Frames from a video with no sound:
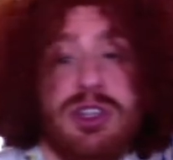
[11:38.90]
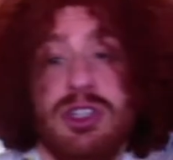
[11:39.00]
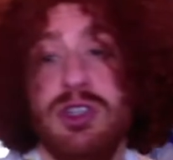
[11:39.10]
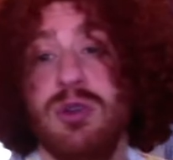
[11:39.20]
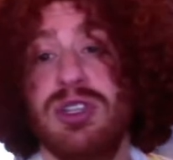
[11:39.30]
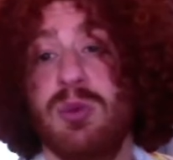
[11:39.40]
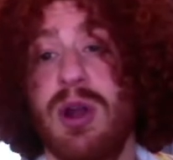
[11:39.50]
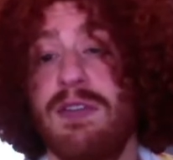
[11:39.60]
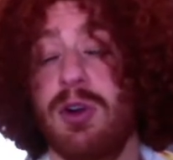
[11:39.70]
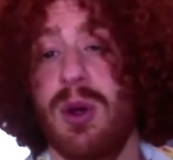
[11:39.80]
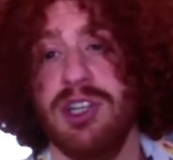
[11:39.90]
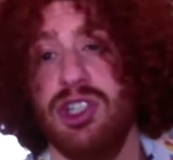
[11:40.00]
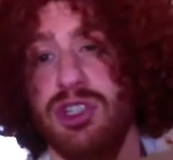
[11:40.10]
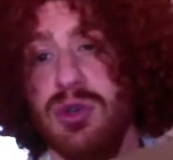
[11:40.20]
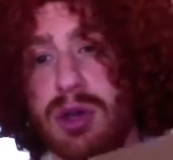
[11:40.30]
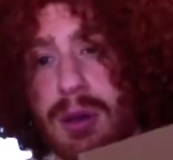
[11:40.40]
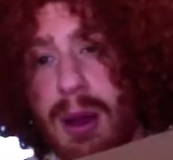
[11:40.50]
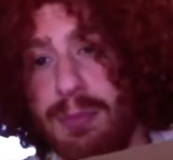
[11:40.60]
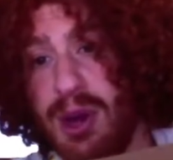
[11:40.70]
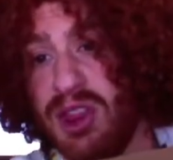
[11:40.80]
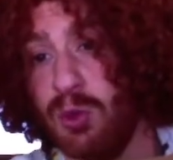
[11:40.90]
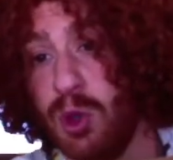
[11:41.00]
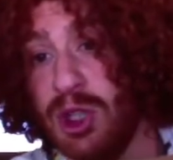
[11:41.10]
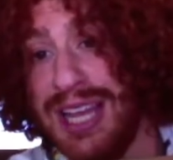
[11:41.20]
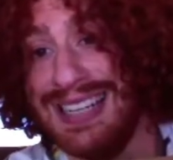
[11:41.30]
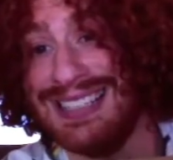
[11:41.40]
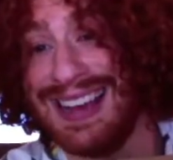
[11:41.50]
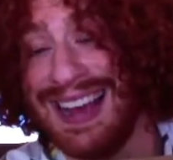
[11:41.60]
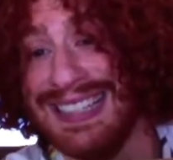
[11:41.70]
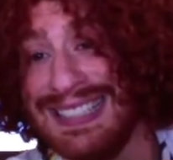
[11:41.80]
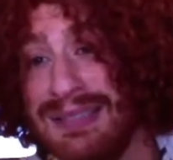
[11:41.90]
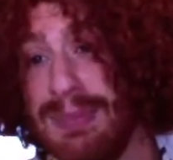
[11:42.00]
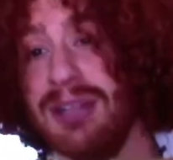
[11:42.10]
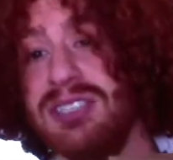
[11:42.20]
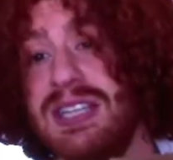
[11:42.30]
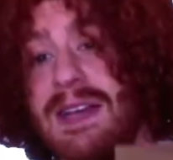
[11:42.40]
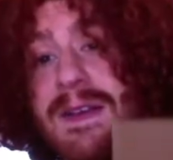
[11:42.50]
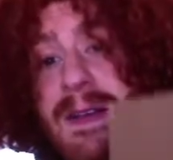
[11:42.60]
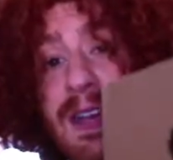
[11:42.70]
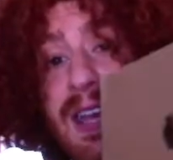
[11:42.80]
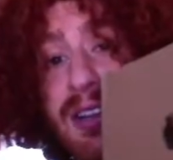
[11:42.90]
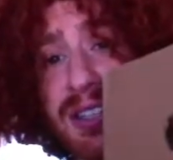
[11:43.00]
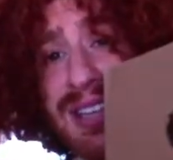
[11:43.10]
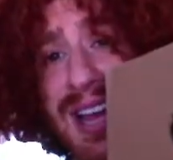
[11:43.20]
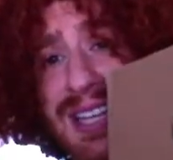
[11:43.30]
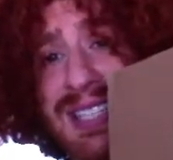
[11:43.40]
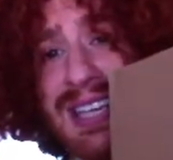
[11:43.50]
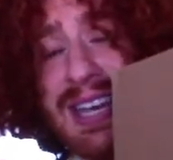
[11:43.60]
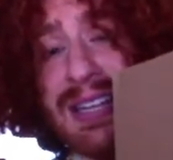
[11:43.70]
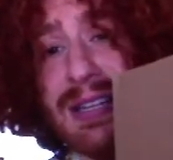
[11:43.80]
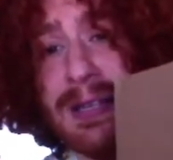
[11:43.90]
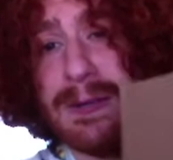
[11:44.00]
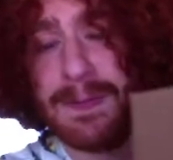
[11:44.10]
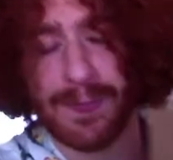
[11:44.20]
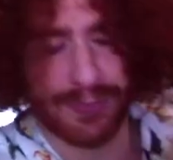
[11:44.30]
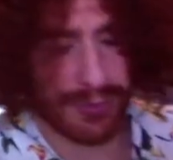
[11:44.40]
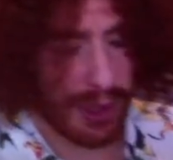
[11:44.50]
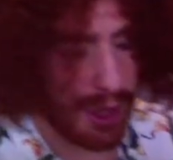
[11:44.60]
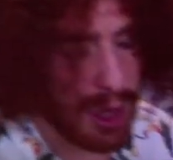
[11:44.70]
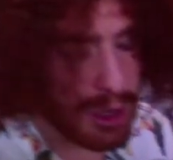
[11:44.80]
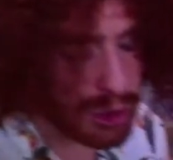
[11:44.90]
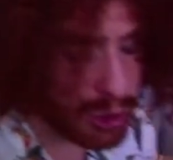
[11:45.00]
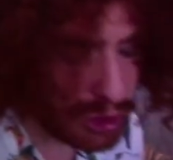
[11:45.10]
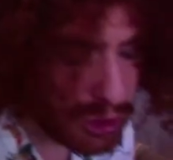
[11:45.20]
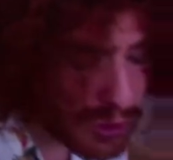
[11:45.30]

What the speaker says: use in whatever question you come up with related to ice melting in your science kit. So use